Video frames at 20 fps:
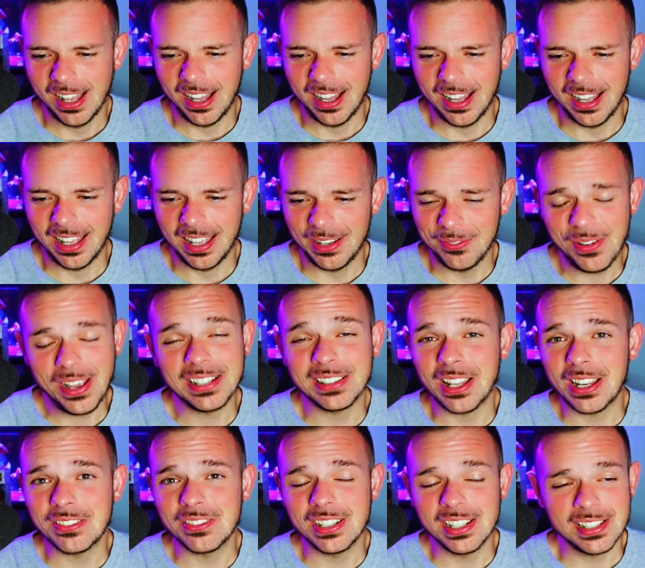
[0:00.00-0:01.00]
In fact,
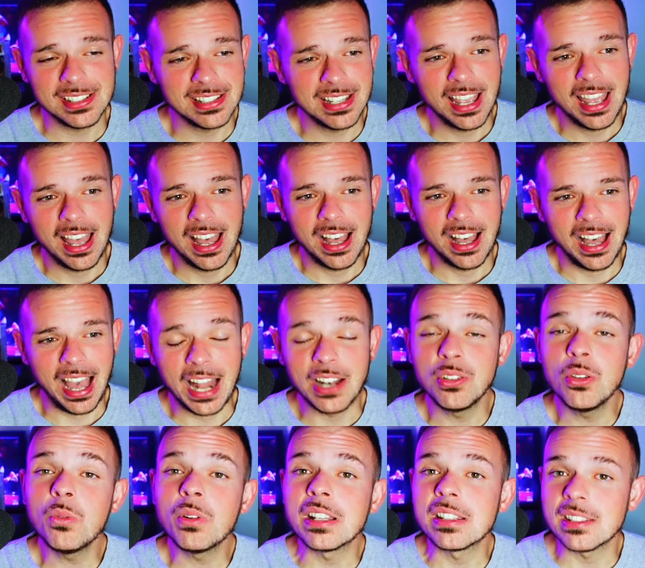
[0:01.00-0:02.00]
none of it is. I
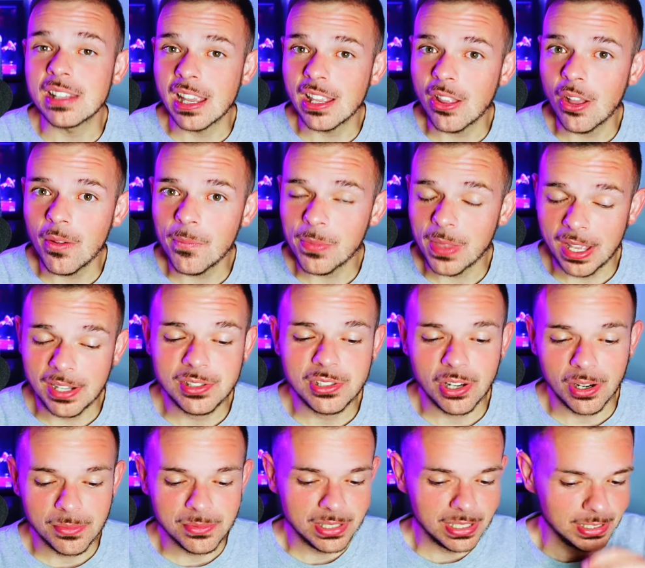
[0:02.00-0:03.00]
do want to say, though, in
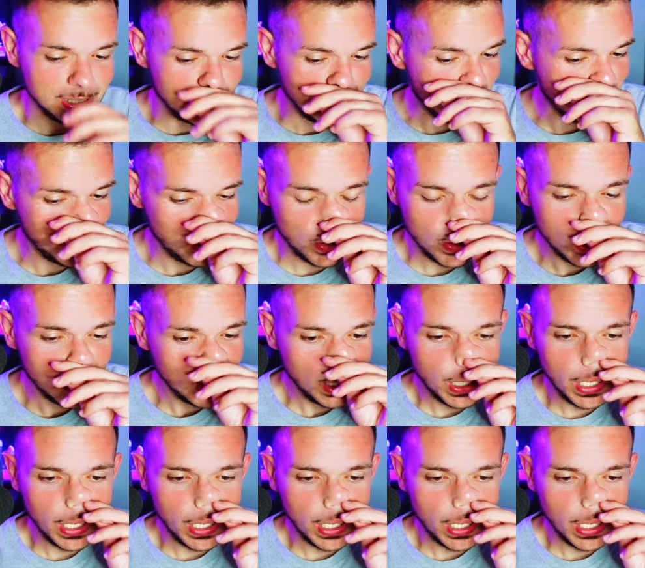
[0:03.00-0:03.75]
terms of the channel,